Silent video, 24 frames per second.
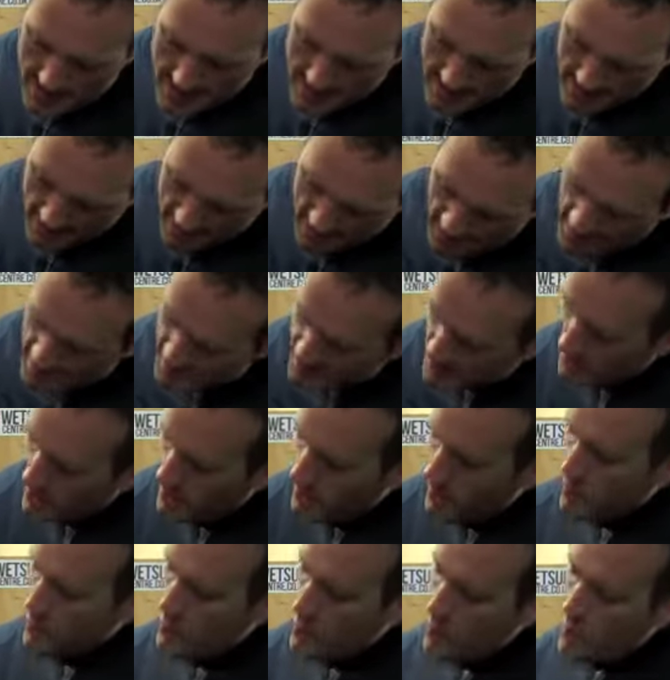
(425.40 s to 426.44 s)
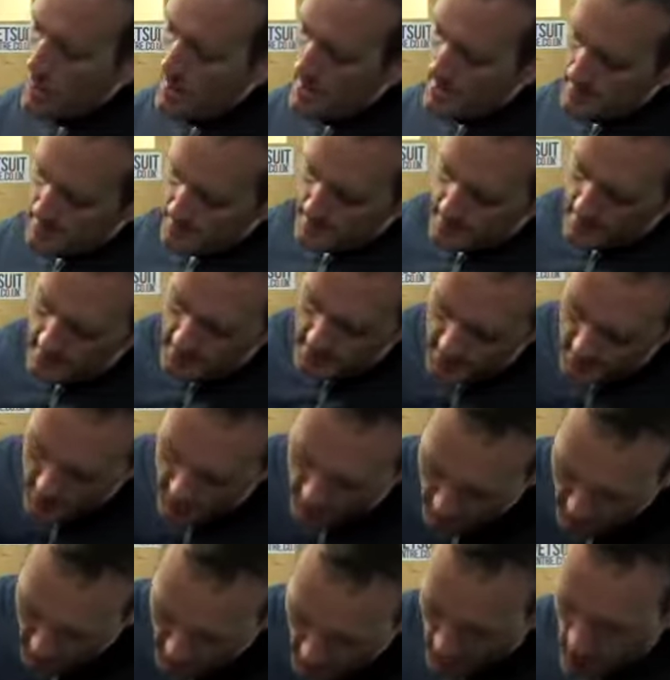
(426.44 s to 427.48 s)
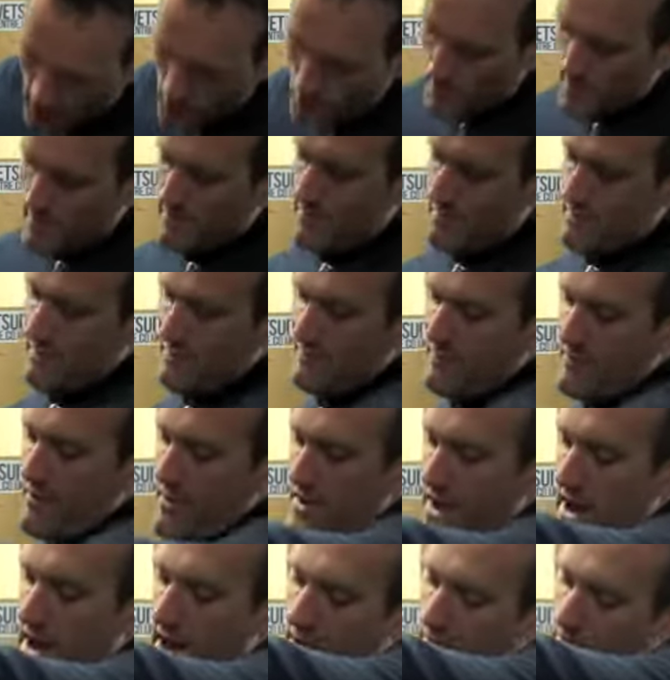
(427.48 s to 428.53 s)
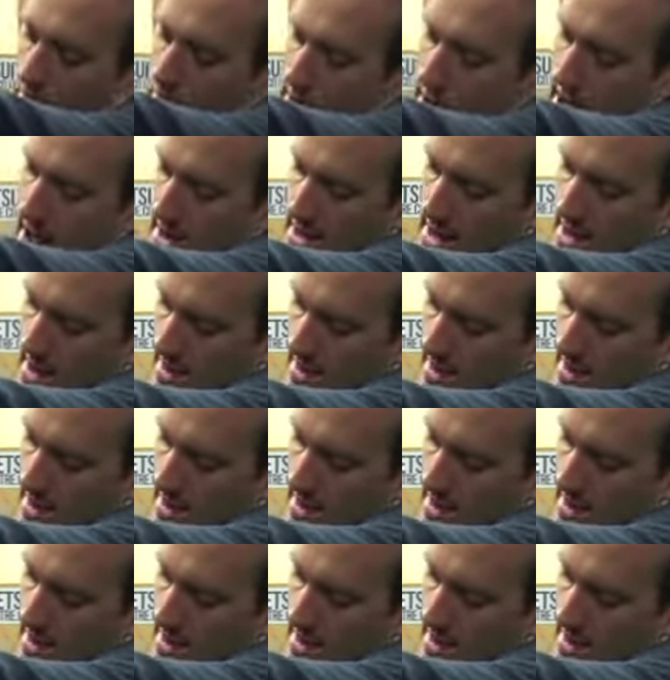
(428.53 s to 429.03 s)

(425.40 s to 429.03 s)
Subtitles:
and that is the whole way through the suit, the whole way through the front and back.